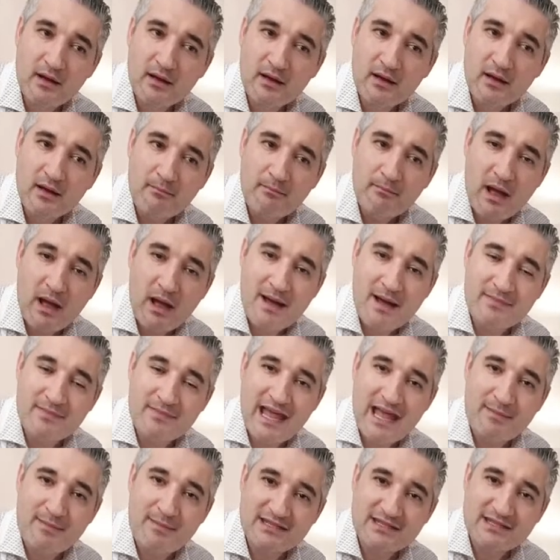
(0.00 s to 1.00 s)
My mom's
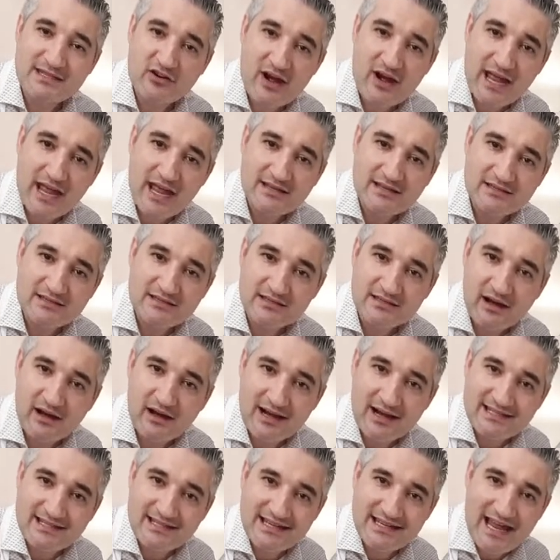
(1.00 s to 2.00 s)
name is Grace.
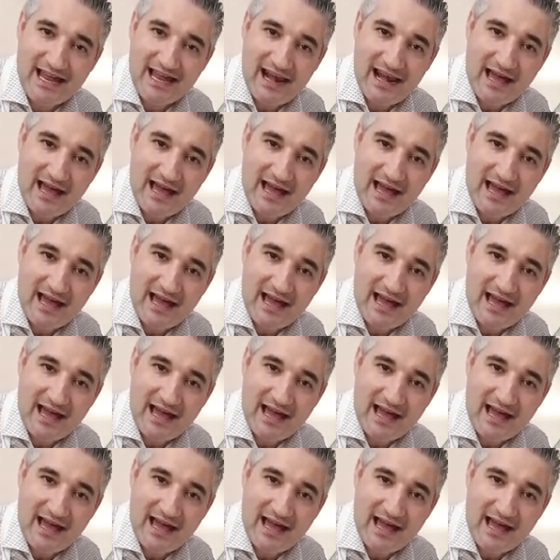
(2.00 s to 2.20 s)
Graziella.